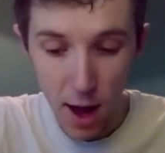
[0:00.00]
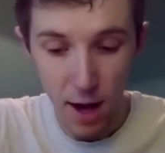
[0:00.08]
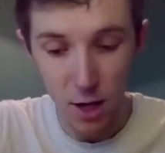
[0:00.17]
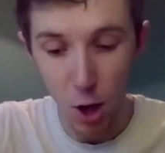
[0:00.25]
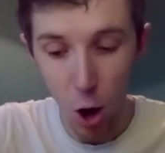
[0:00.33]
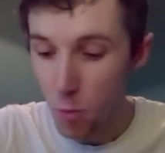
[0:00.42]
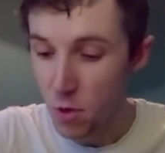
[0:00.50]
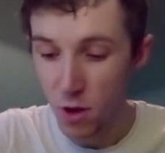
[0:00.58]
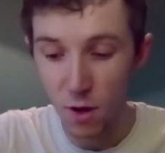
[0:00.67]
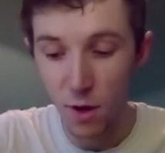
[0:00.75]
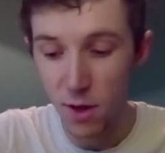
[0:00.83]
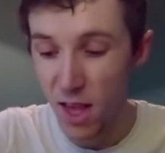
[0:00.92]
And hope
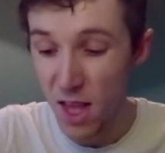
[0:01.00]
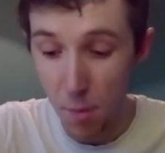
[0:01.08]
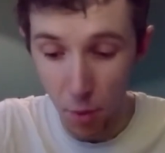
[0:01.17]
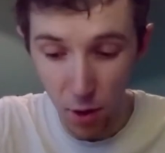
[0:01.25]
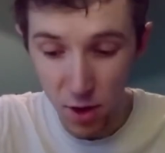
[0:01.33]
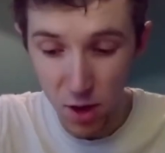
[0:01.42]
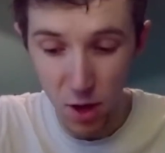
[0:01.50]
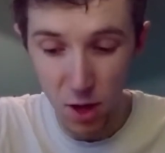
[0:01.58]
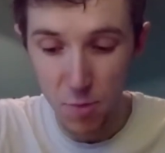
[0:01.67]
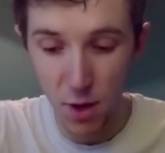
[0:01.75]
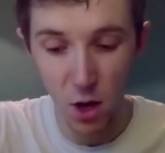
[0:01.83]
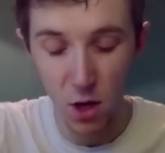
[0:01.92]
does not disappoint us
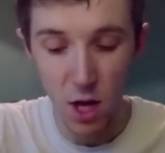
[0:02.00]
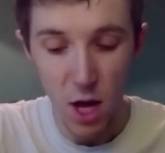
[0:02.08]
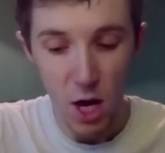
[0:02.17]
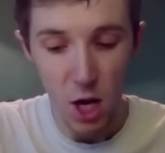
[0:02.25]
because